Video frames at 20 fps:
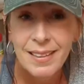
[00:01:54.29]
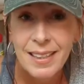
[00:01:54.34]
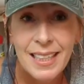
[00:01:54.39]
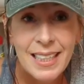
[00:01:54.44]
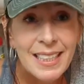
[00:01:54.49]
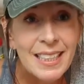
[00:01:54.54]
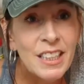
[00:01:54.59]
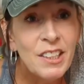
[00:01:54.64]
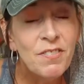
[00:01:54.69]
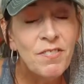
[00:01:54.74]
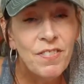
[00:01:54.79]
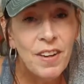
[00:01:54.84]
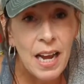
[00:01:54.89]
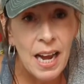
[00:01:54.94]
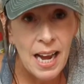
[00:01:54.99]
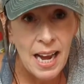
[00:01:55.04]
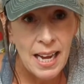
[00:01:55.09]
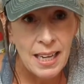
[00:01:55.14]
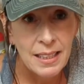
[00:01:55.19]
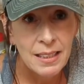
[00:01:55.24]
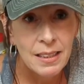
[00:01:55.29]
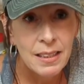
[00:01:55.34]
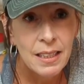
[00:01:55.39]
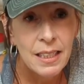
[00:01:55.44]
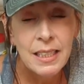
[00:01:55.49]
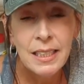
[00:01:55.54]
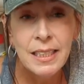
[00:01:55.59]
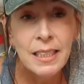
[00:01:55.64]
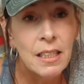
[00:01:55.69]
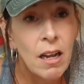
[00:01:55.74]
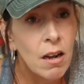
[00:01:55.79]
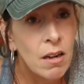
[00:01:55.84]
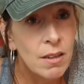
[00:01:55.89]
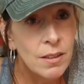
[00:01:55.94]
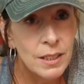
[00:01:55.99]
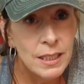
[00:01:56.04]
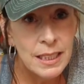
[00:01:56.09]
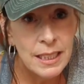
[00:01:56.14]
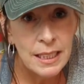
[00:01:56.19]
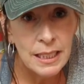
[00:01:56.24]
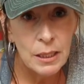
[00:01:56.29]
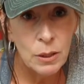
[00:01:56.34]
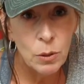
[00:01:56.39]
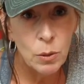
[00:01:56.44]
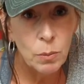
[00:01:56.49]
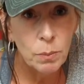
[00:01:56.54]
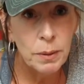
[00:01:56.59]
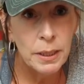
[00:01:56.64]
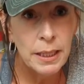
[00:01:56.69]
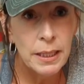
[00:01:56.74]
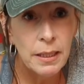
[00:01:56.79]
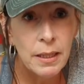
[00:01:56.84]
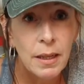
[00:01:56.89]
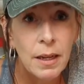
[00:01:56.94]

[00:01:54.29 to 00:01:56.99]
It's fine. It's not going to kill me,